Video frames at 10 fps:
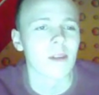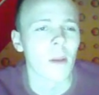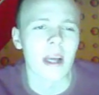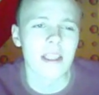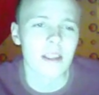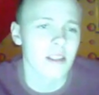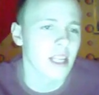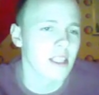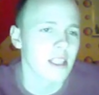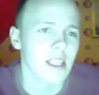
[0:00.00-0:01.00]
So I might still
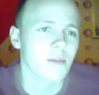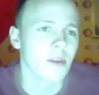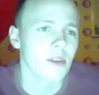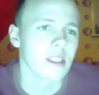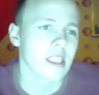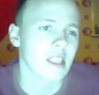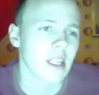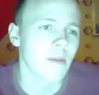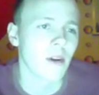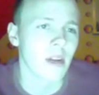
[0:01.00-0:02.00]
change that, but
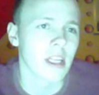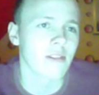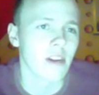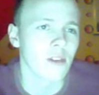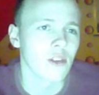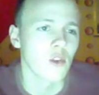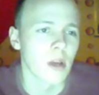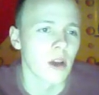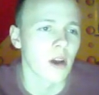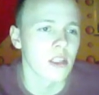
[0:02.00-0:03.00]
Sleep Powder is very
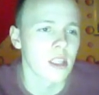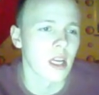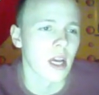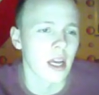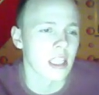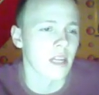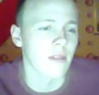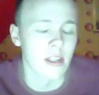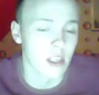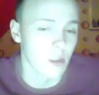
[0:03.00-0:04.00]
useful because
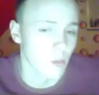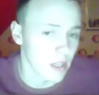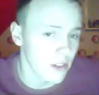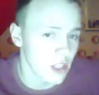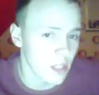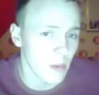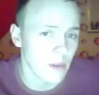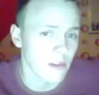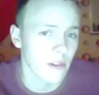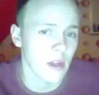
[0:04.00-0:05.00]
Escavalier doesn't win versus me
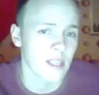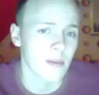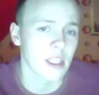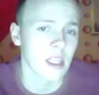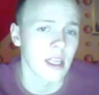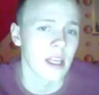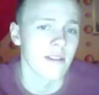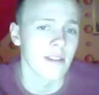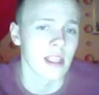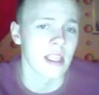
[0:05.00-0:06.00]
1v1, especially
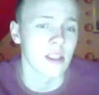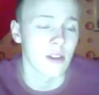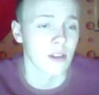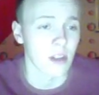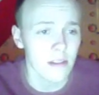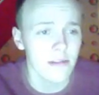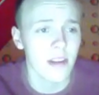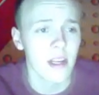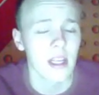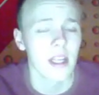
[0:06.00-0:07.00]
if it is knocked off.